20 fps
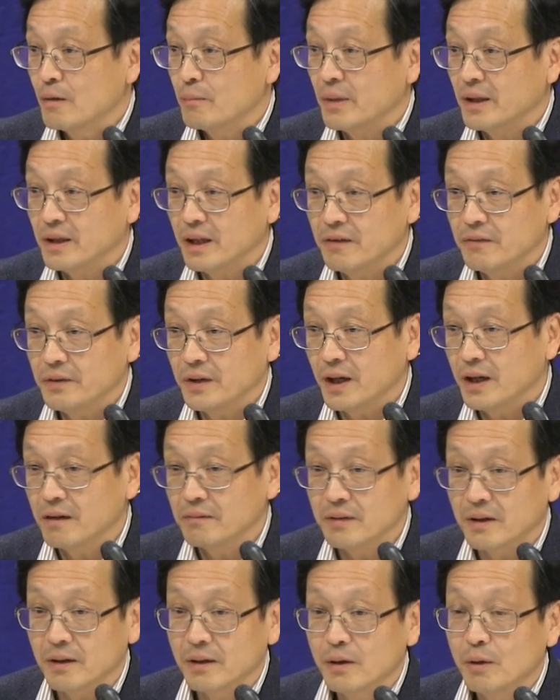But if we
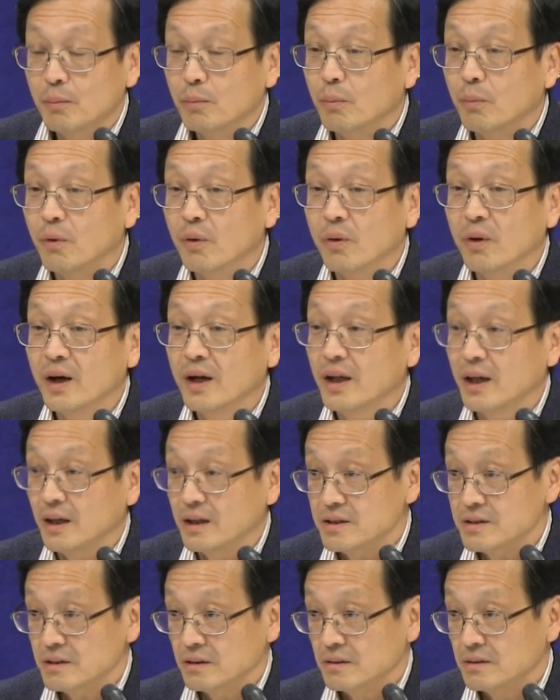have more
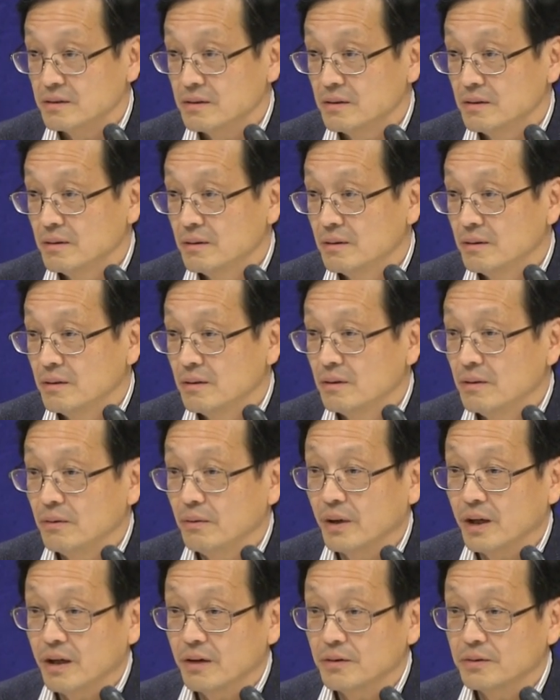cases,
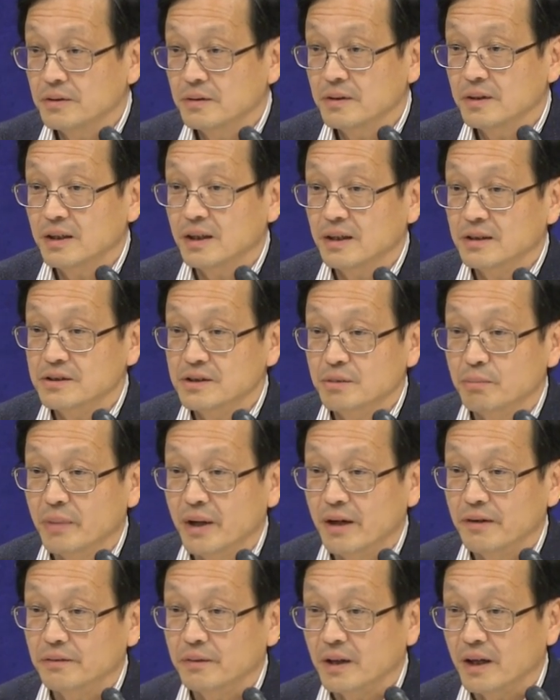we cannot test
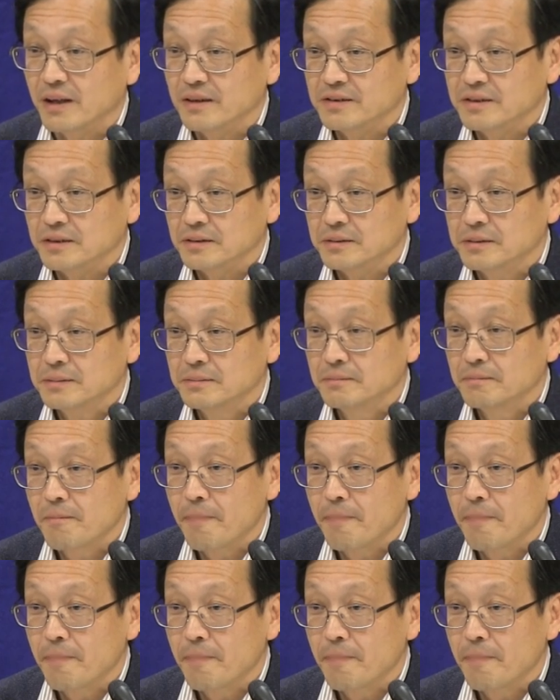mild cases.